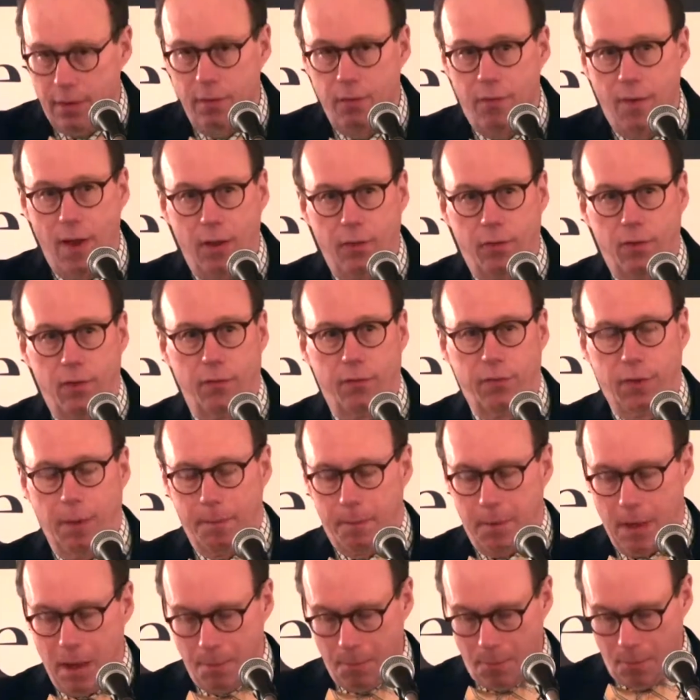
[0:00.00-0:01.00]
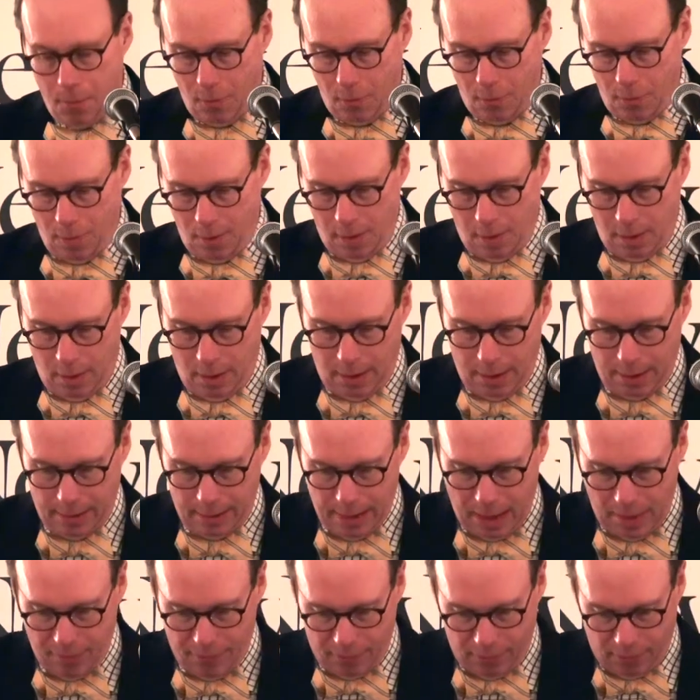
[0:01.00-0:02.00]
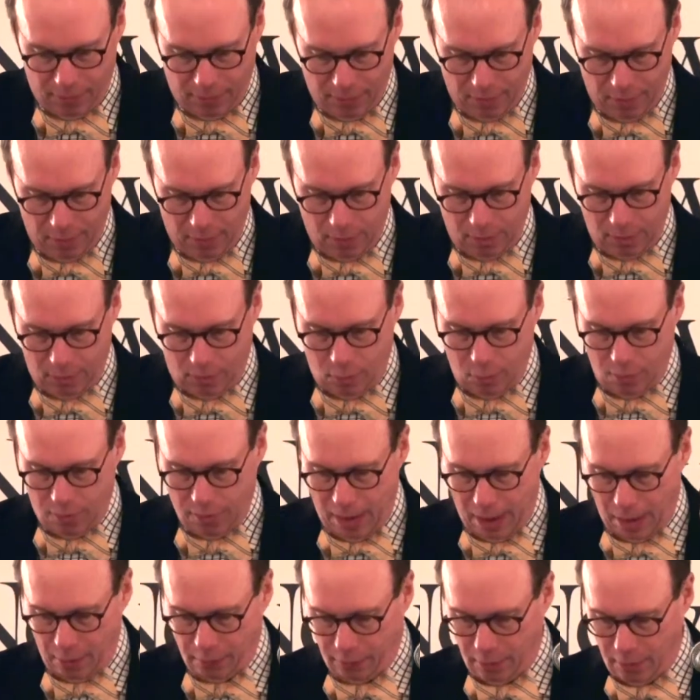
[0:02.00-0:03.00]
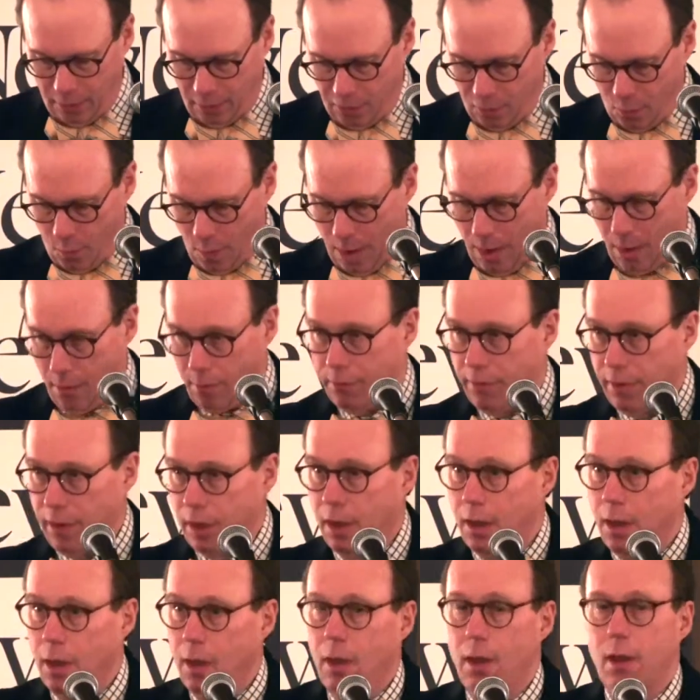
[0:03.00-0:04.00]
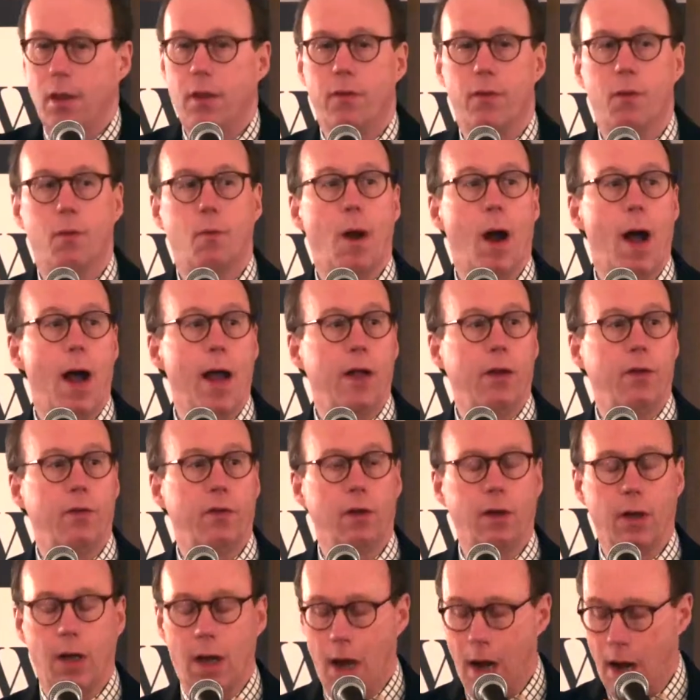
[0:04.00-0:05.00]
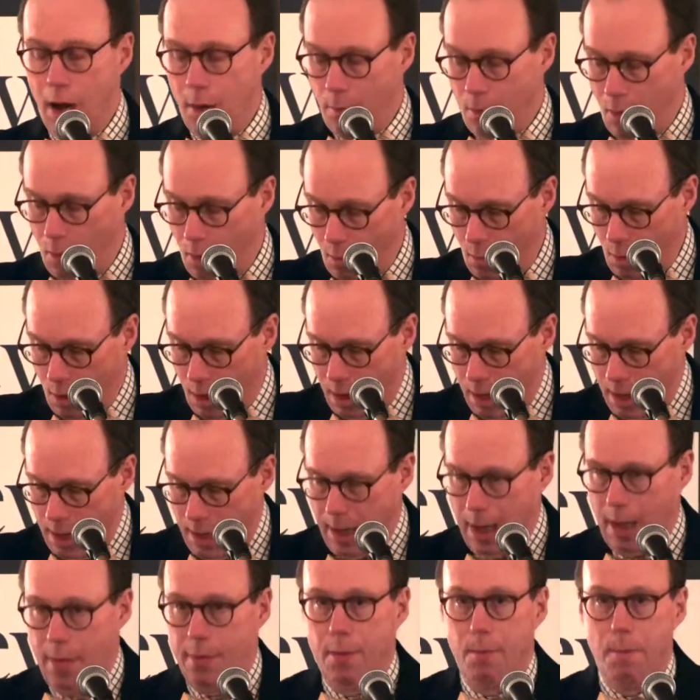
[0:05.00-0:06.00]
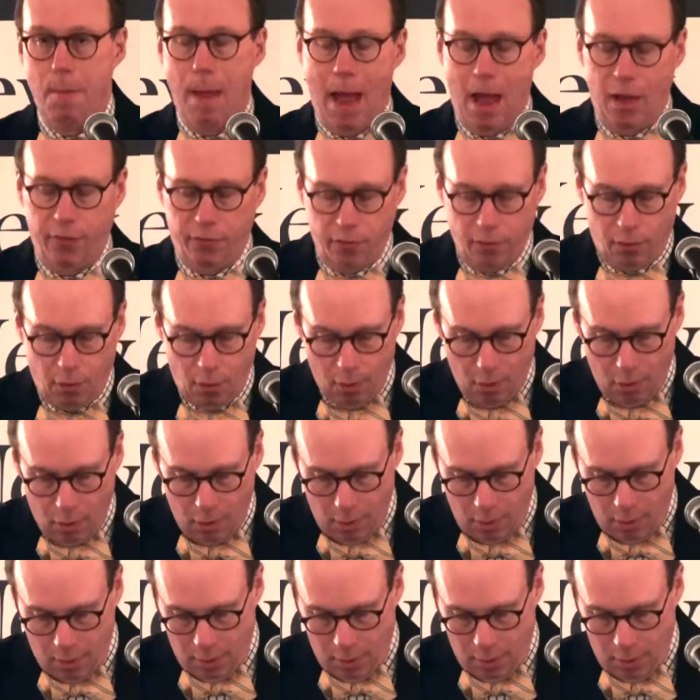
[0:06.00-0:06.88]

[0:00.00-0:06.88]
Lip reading: events of September 11th, 2012, the riots in Cairo and the massacre